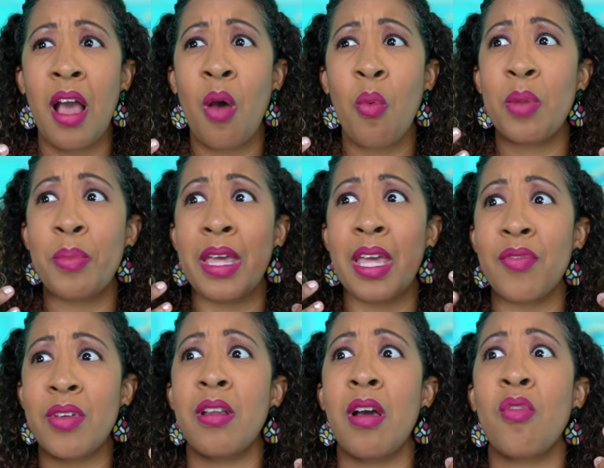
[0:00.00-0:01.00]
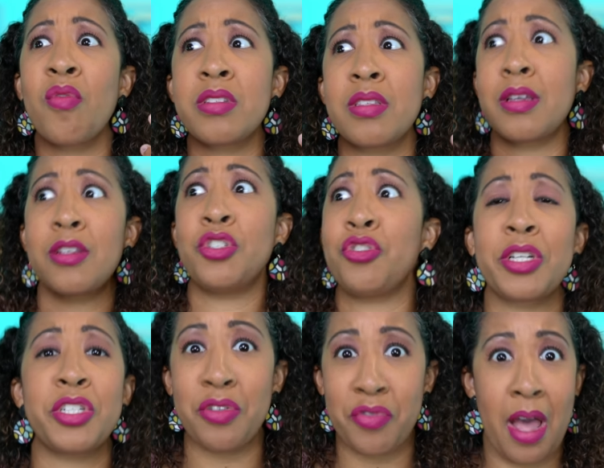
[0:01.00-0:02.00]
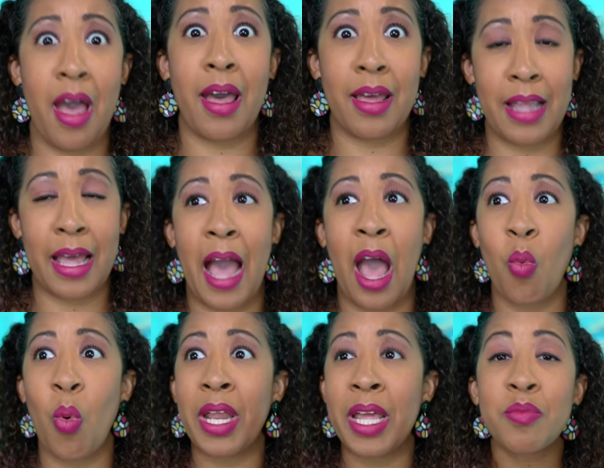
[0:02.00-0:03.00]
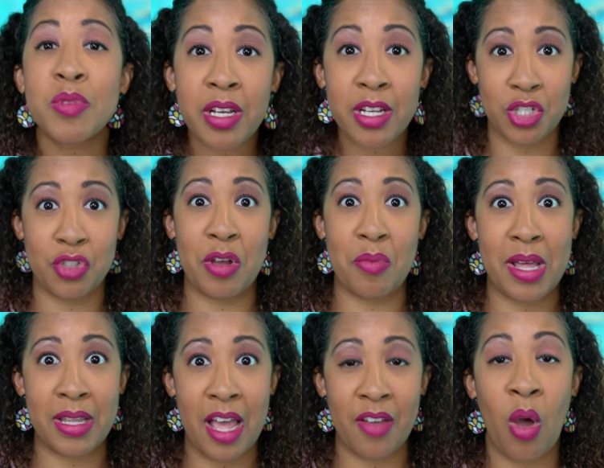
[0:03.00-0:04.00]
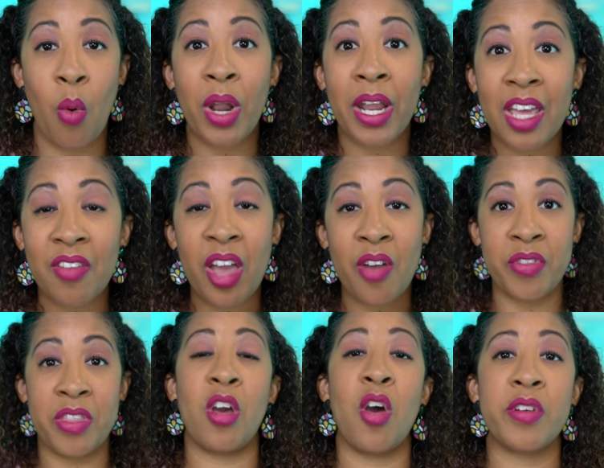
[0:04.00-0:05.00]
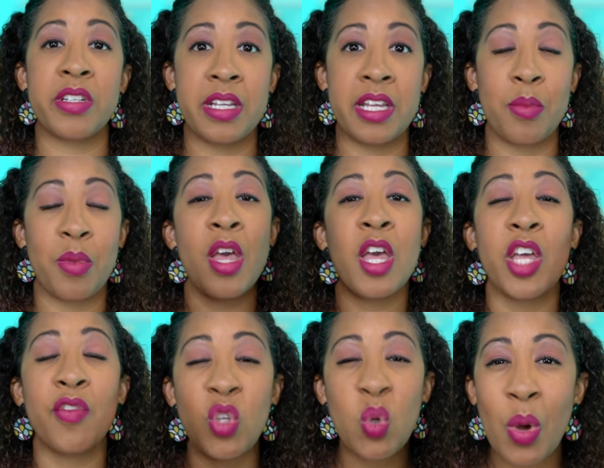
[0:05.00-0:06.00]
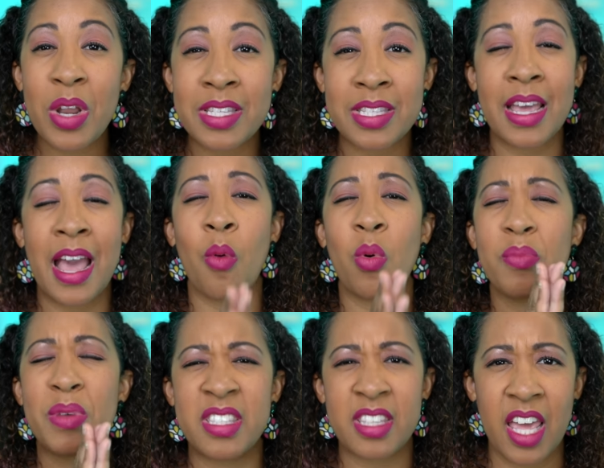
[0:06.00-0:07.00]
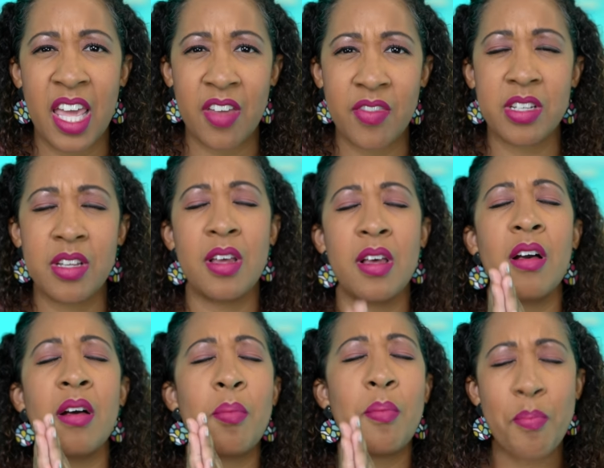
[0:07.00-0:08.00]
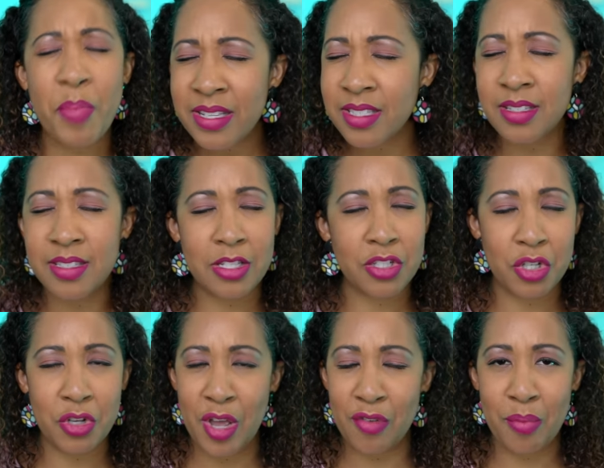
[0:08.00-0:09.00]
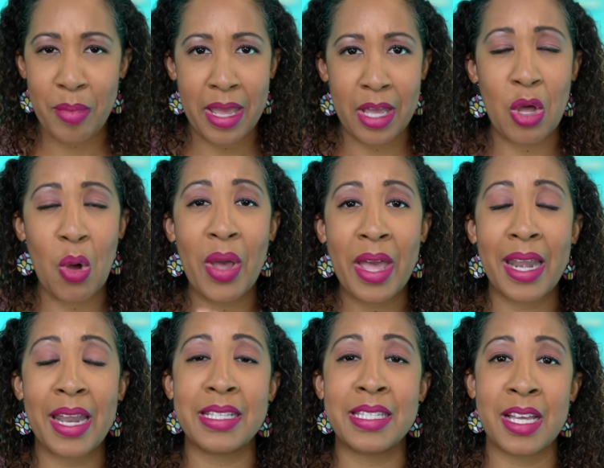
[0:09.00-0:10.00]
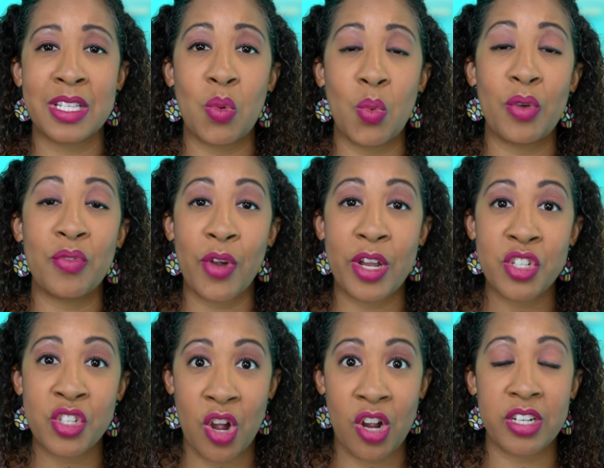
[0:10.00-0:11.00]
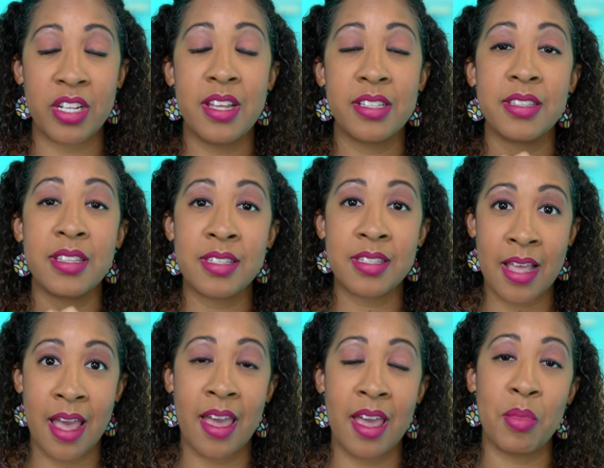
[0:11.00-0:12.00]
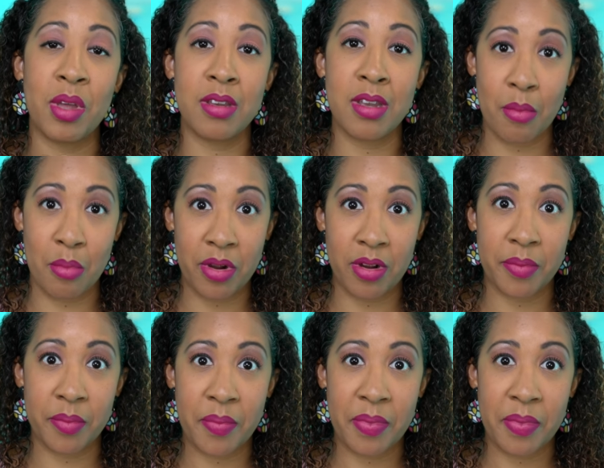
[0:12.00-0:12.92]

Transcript: I want to be given over to the construction of God. Like I want him to construct my life. I want to give everything over to him. If you want to say I want to be saved, best decision you'll ever make. Go ahead and text the word Fresh Start to the same number.